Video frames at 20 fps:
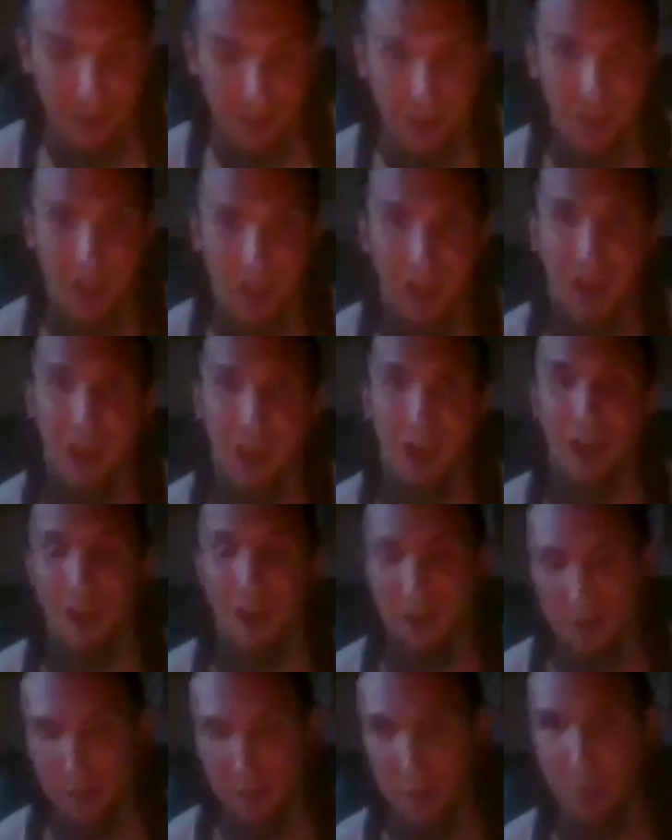uh,
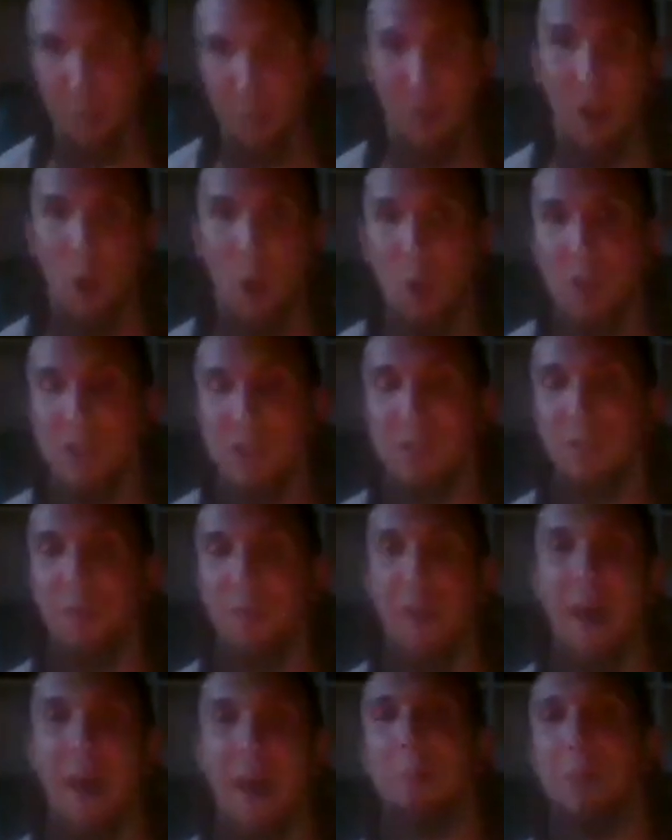Þráinn's
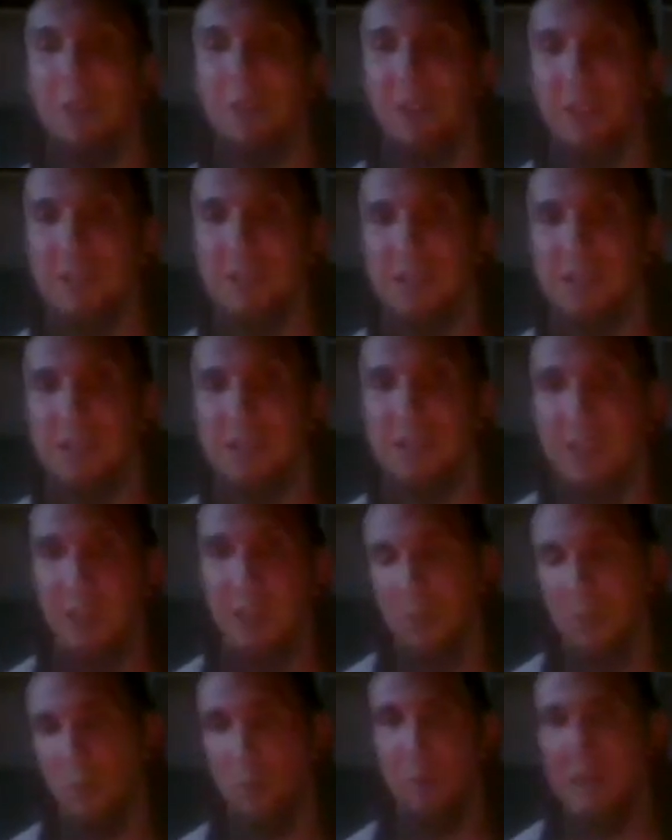family is getting
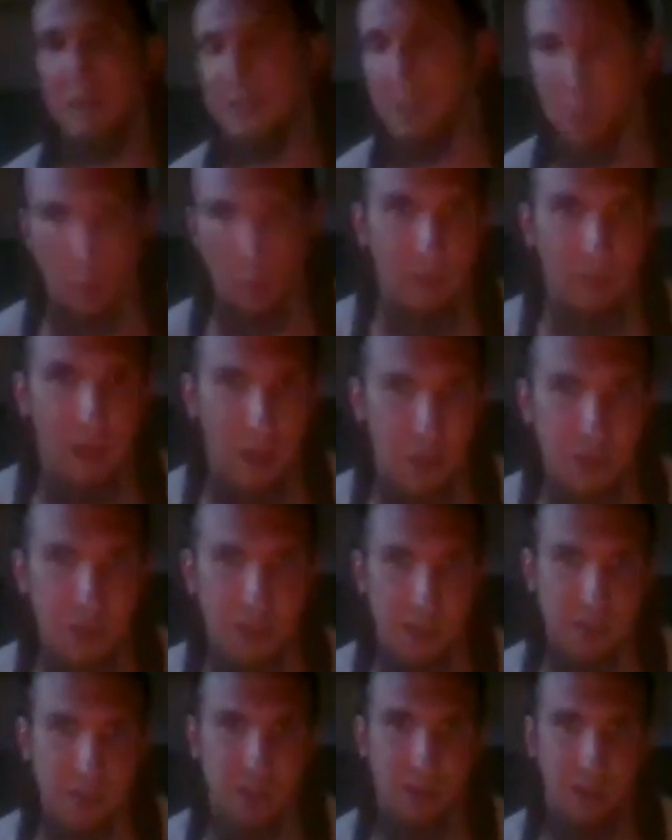basically revenge. His
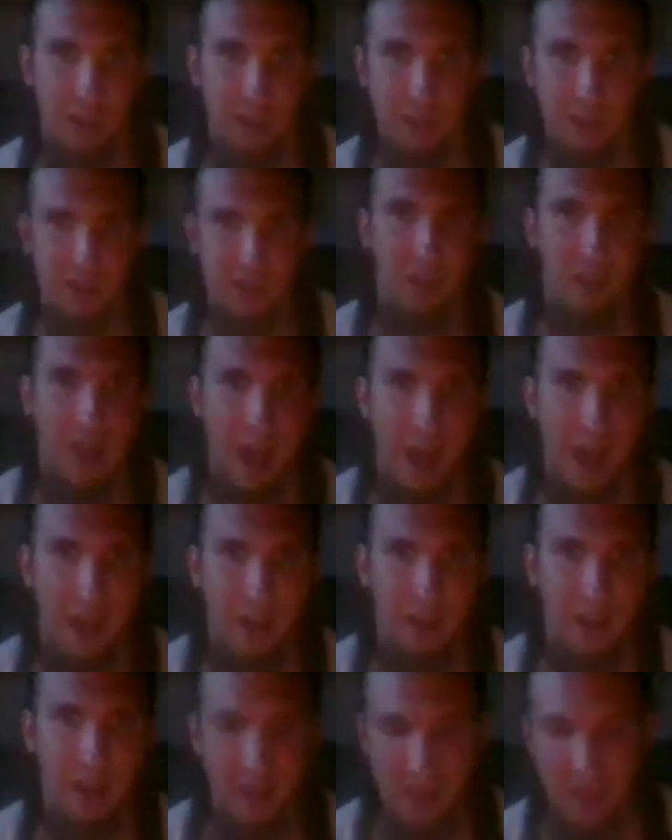his clan
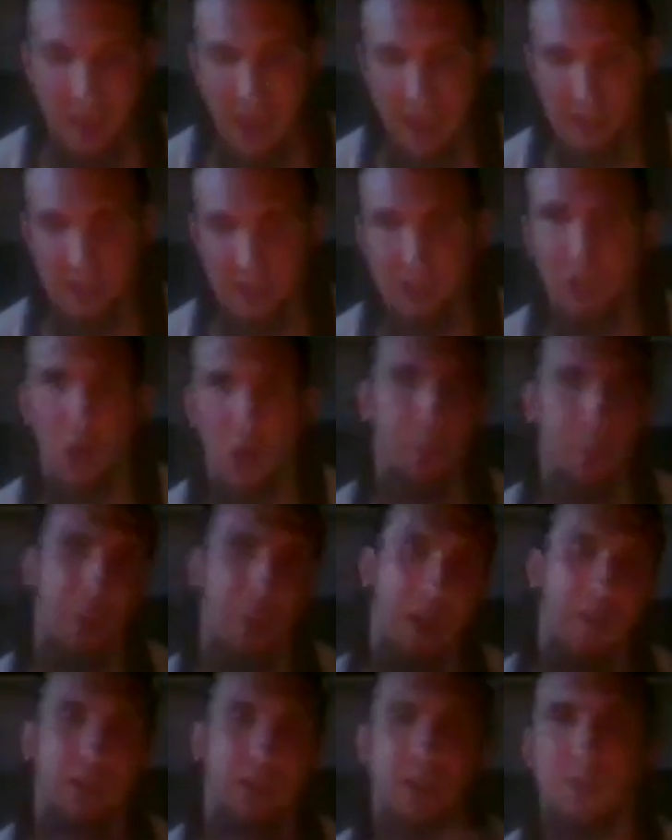has
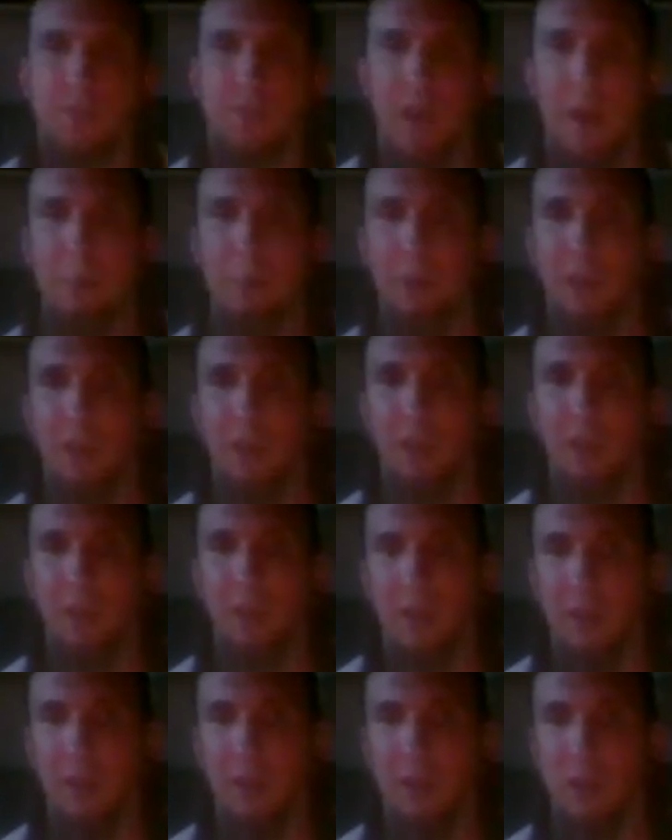Skarphéðinn's family
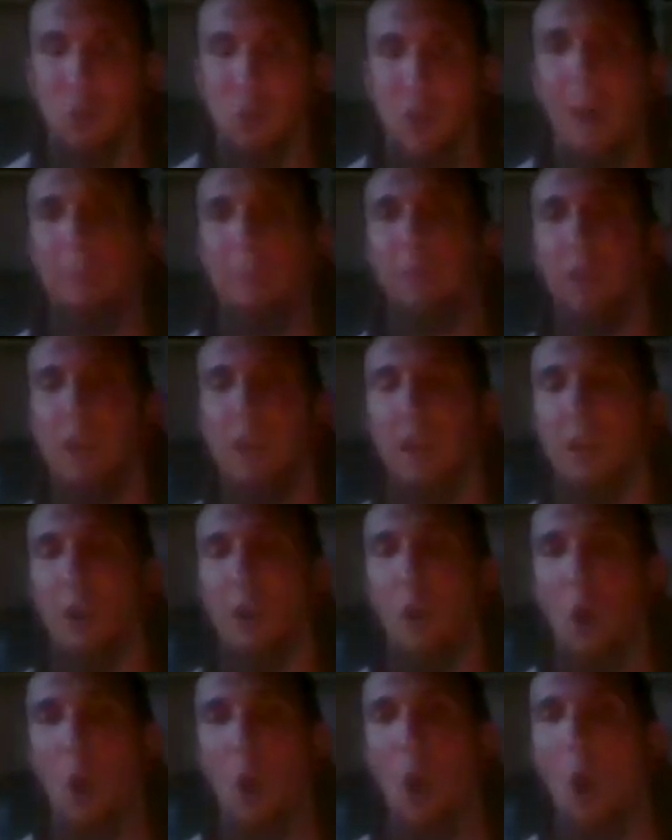trapped in a
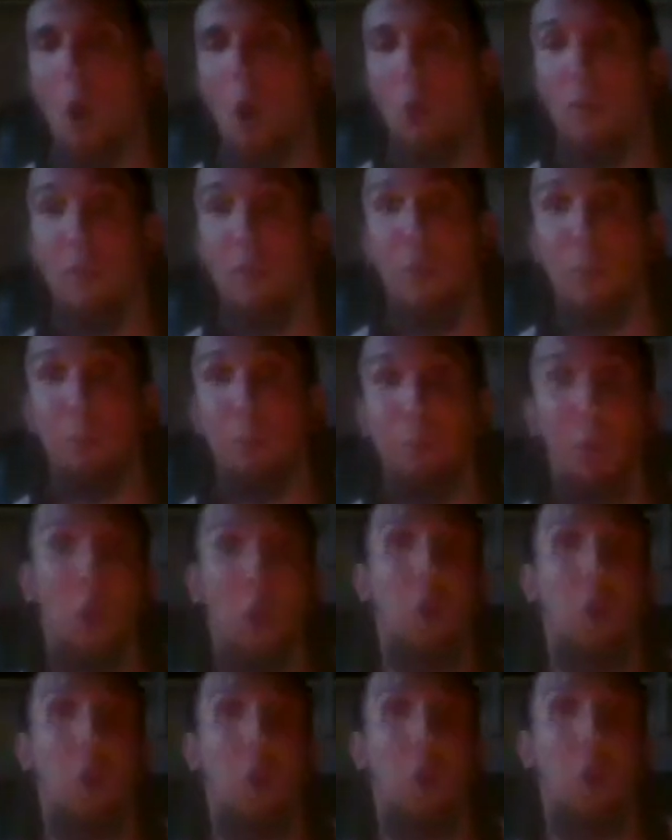hall that they're
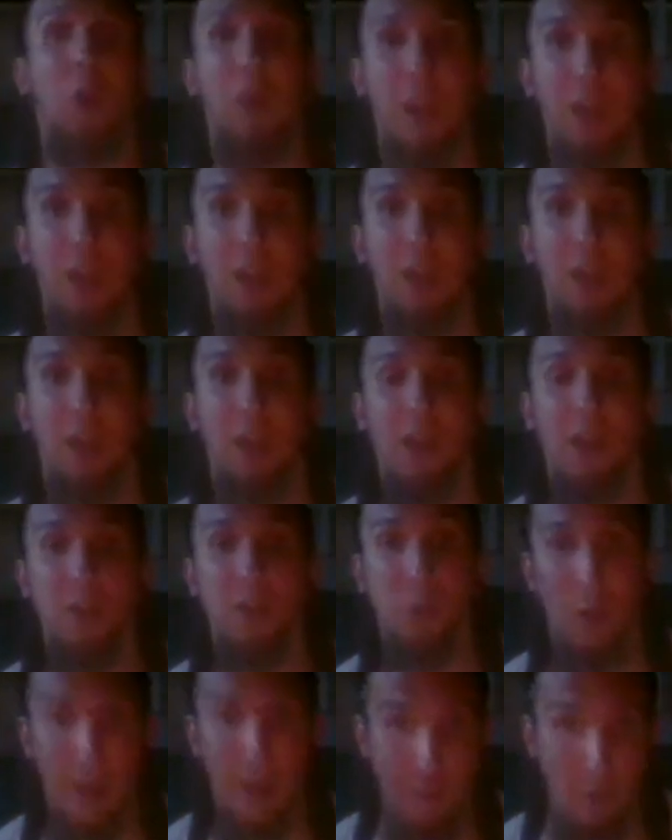burning. So
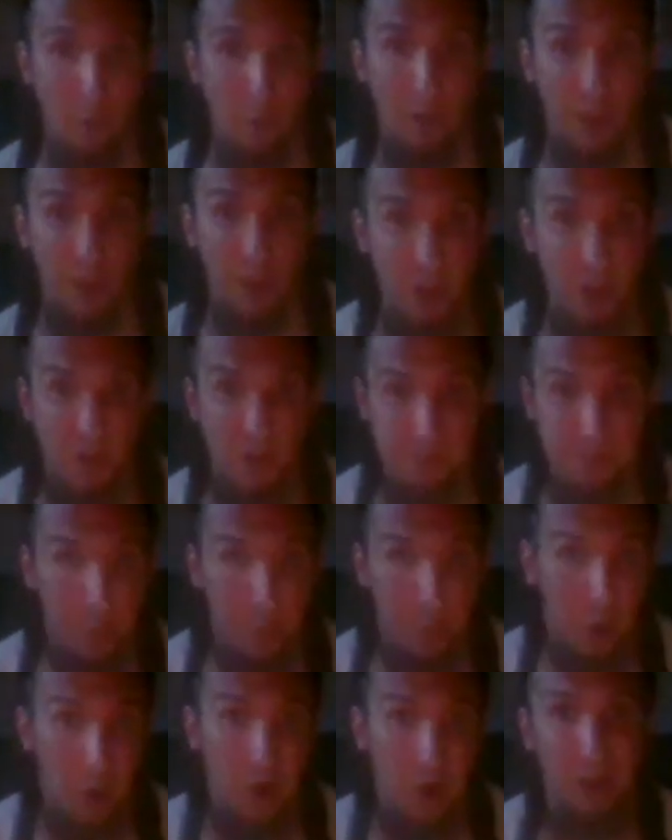everybody here is
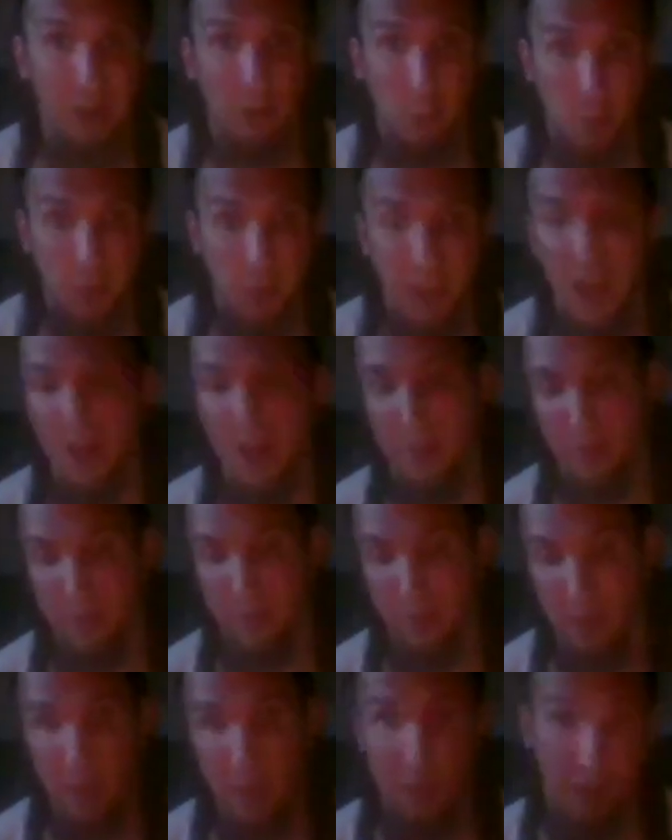burning to death,
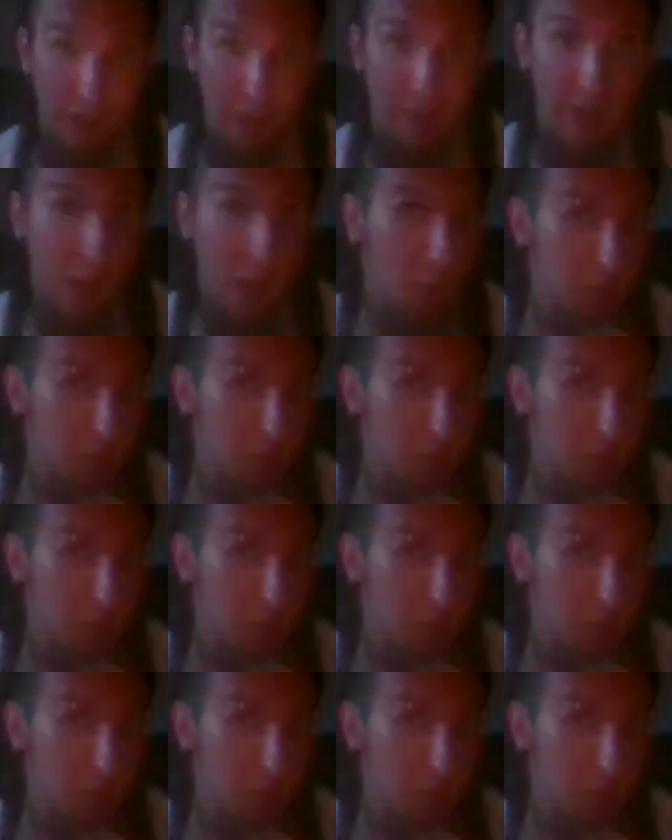and and that was